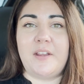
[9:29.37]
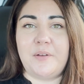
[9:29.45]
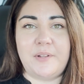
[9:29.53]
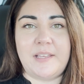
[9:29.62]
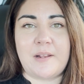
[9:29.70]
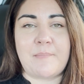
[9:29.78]

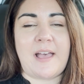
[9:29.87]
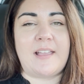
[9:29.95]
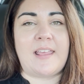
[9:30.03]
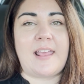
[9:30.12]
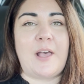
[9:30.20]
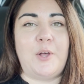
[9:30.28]
only am I
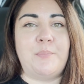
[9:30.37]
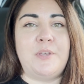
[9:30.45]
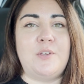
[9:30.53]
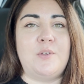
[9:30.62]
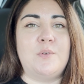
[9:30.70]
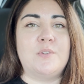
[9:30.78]
going to help
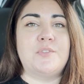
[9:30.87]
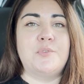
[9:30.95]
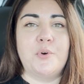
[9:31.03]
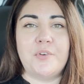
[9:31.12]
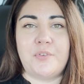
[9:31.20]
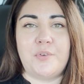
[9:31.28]
you
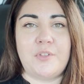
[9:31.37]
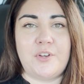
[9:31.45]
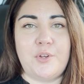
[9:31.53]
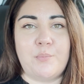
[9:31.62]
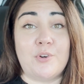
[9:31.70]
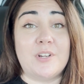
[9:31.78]
sort through the
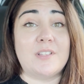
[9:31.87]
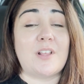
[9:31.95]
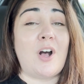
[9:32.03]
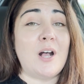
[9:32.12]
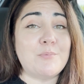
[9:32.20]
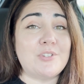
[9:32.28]
numerous
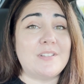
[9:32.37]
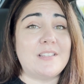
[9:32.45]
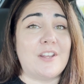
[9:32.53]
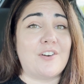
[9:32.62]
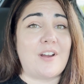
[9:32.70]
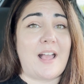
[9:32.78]
options
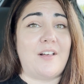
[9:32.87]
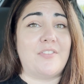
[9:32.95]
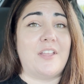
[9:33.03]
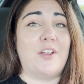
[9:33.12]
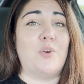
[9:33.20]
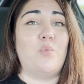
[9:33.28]
that are out
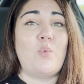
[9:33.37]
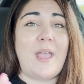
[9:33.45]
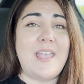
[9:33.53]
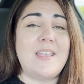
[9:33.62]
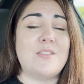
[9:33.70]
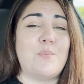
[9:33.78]
there,
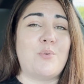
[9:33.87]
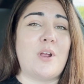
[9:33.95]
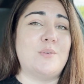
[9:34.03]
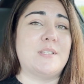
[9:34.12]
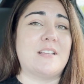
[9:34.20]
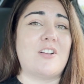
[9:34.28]
weighing the
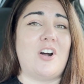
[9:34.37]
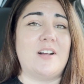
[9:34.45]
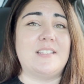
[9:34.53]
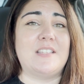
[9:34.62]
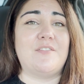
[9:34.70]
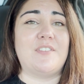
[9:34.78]
pros and
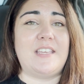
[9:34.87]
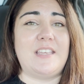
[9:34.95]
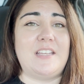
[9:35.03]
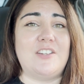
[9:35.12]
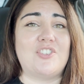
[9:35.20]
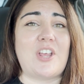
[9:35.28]
cons of
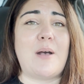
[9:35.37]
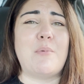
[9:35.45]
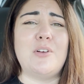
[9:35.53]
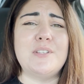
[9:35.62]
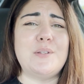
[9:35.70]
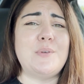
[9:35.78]
each, I'm
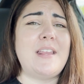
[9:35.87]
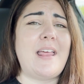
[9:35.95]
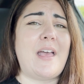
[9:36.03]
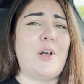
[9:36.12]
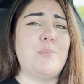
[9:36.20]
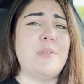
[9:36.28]
also going
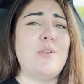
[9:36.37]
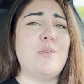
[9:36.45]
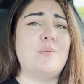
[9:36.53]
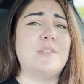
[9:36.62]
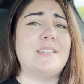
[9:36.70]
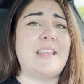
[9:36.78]
to help
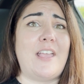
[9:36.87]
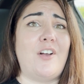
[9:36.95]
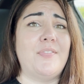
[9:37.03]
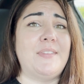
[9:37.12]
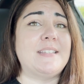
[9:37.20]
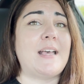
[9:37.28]
you stay
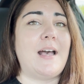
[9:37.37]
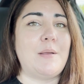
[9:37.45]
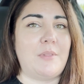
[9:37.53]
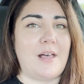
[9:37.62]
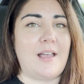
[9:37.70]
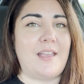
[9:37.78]
on the
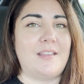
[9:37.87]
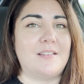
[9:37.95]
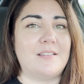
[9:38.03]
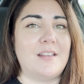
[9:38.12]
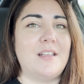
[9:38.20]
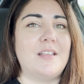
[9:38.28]

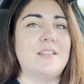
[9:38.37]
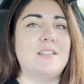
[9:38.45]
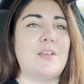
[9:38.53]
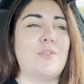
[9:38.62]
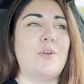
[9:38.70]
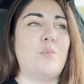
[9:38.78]
timeline
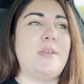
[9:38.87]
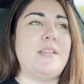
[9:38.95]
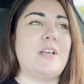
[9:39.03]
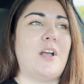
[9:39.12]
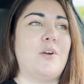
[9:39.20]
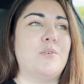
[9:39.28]
so that we
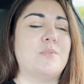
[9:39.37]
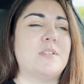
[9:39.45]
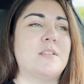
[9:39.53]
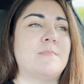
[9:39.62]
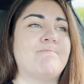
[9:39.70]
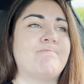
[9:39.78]
don't